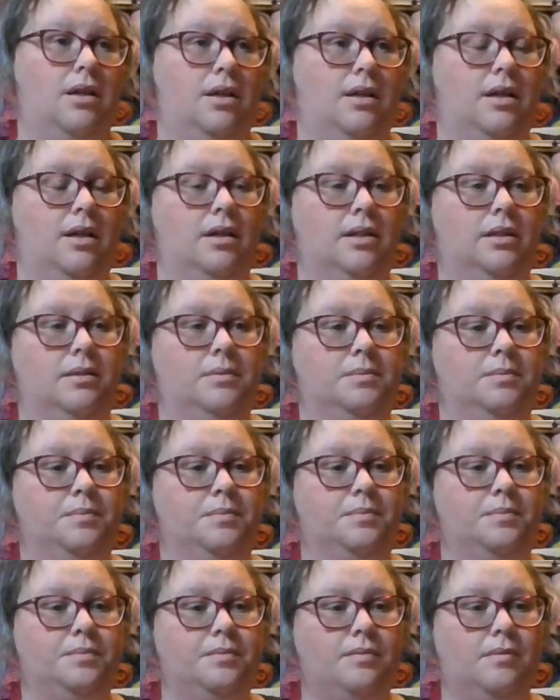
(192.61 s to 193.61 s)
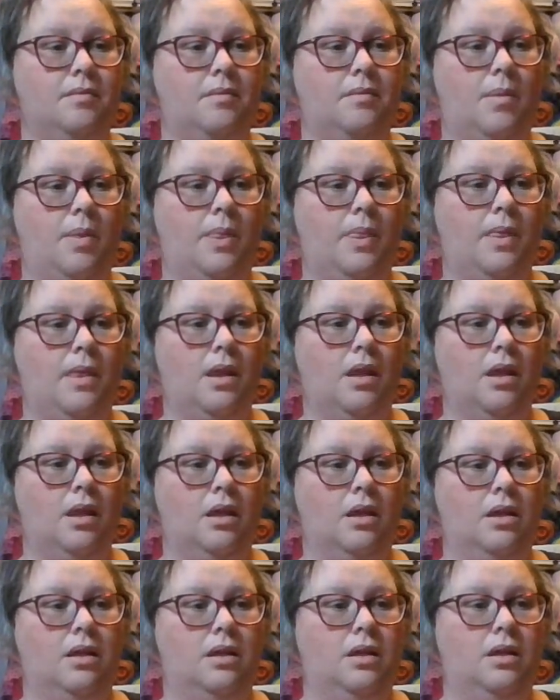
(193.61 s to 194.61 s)
Um,
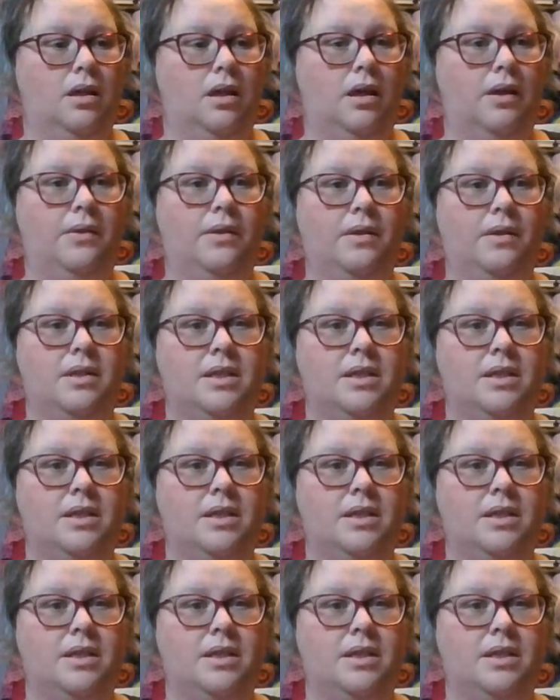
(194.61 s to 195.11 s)
and